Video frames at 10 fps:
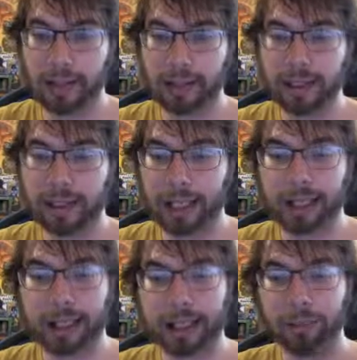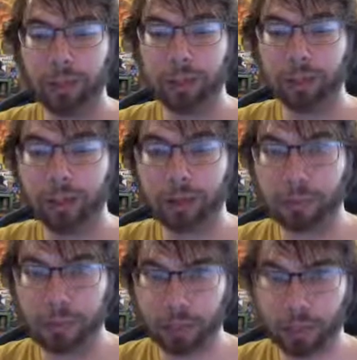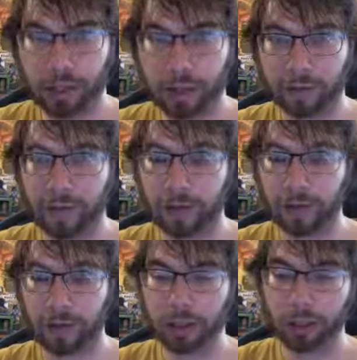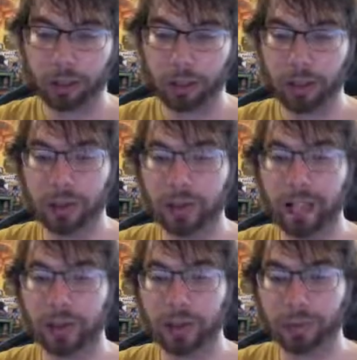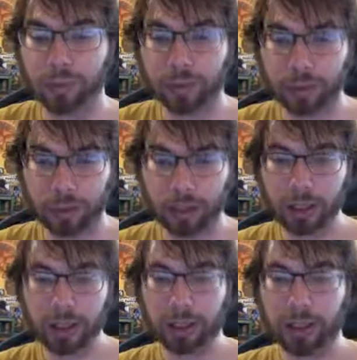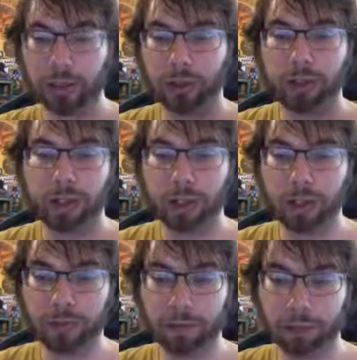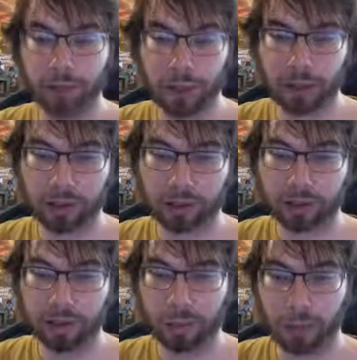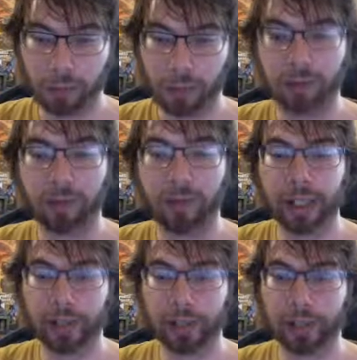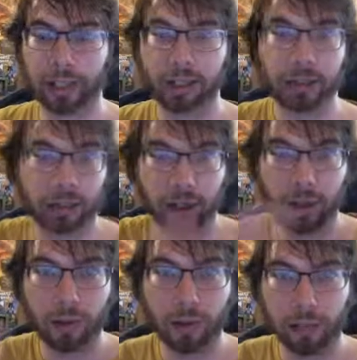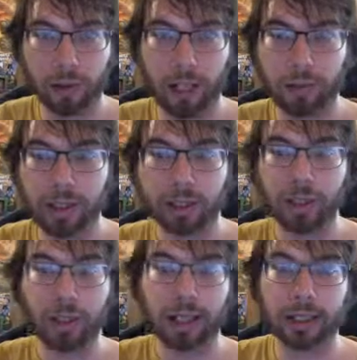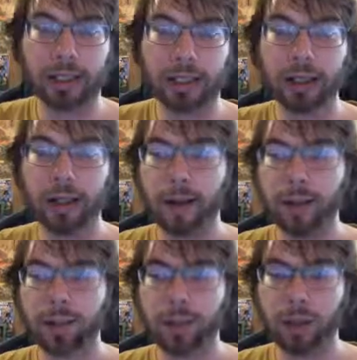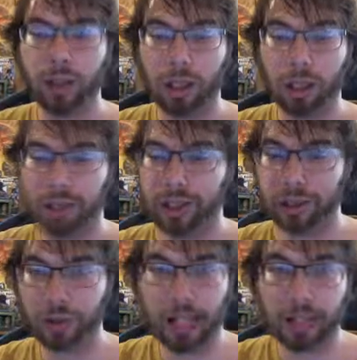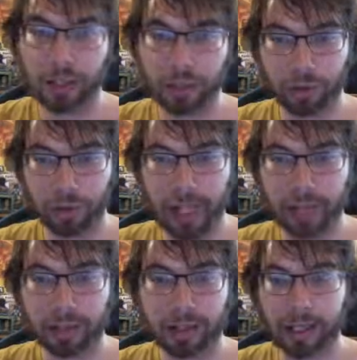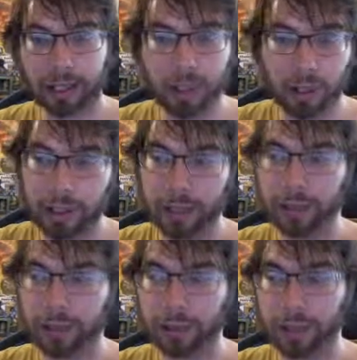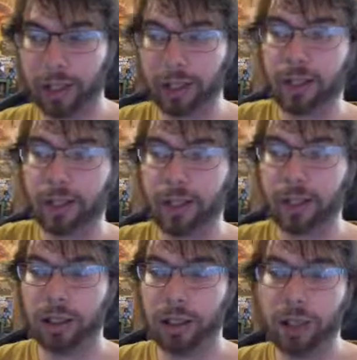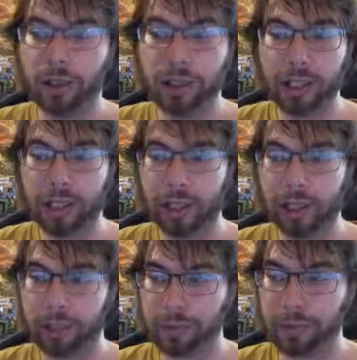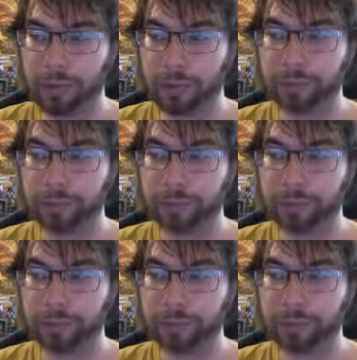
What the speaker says: need anything but the Dark Magician on the field. You tribute that Dark Magician, and then you summon the fusion monster from your extra deck. There's no other requirements. You do not need the a dragon type. You don't need Buster Blader. All you need is the Dark Magician.